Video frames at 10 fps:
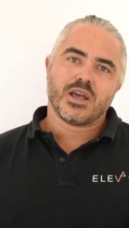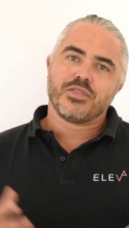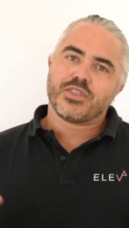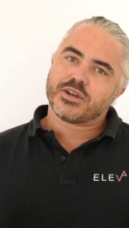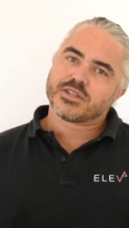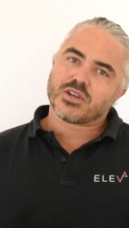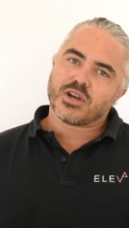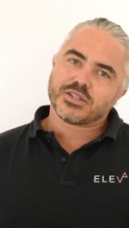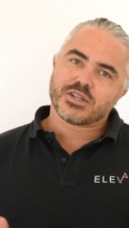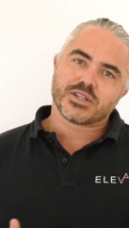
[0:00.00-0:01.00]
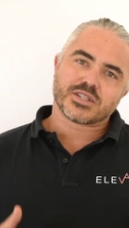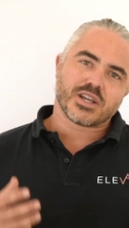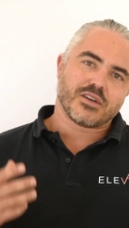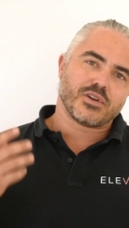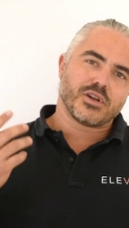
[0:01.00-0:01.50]
They're designed to
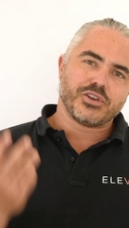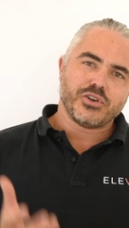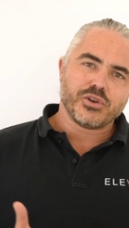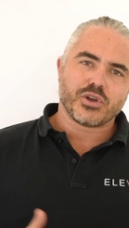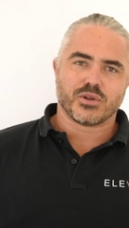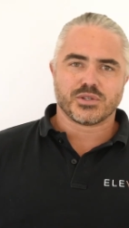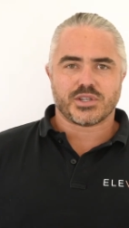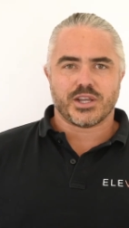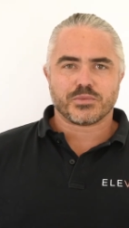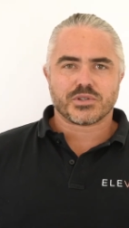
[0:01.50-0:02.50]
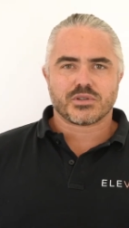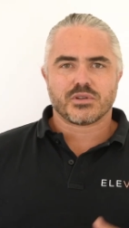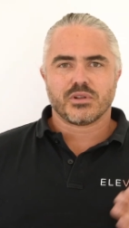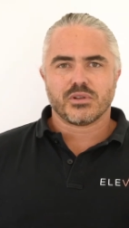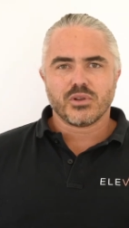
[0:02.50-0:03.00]
discover new concepts,
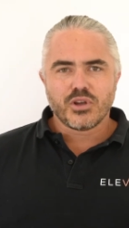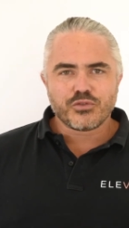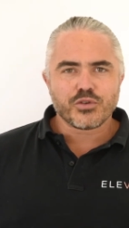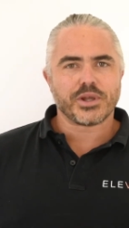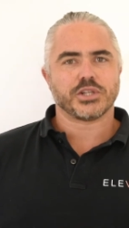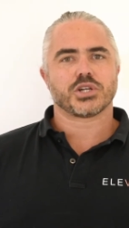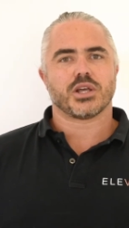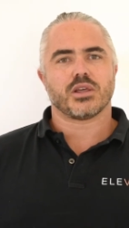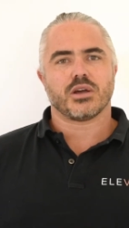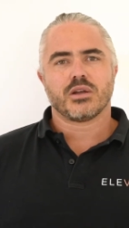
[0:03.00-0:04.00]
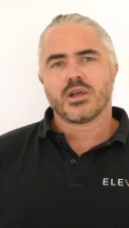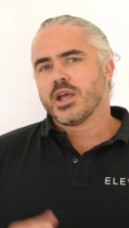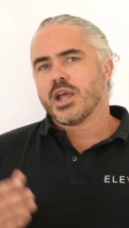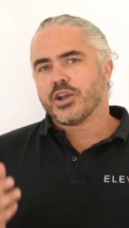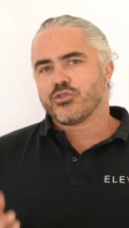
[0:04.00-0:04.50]
learn from each other,
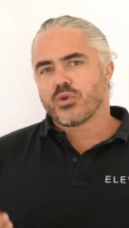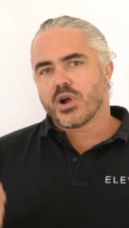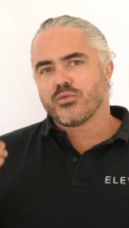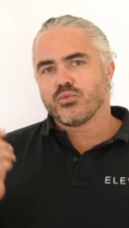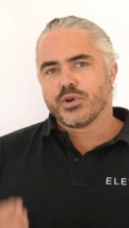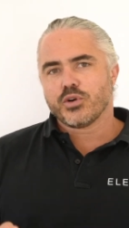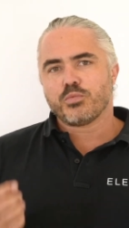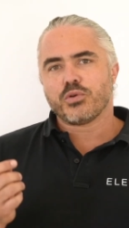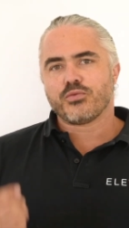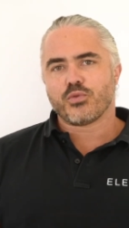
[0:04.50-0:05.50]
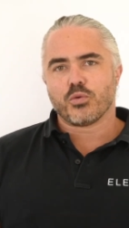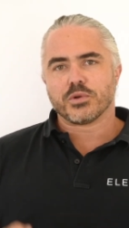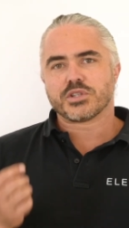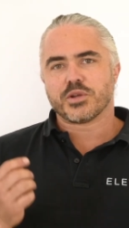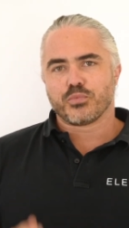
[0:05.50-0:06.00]
and drive real
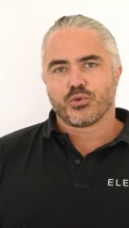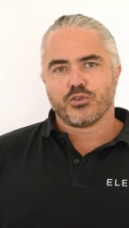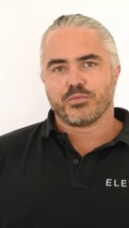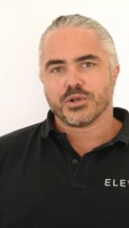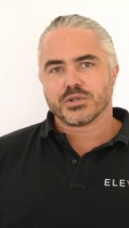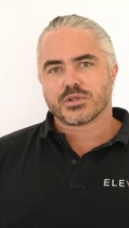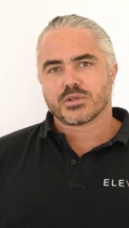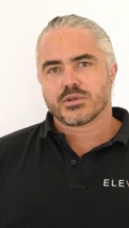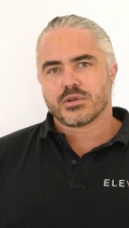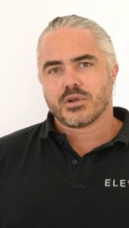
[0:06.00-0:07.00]
performance improvements.